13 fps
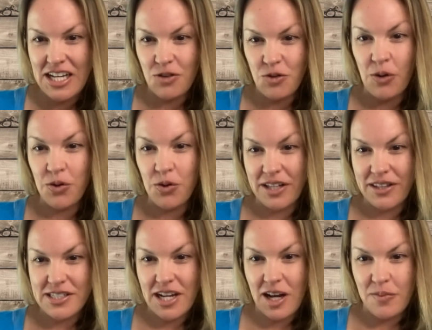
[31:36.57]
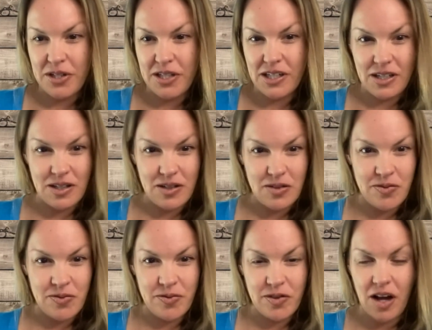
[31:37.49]
While we're on the topic
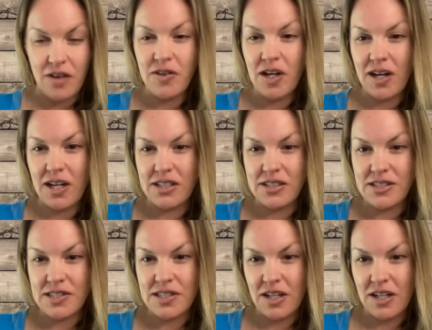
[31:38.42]
of calls,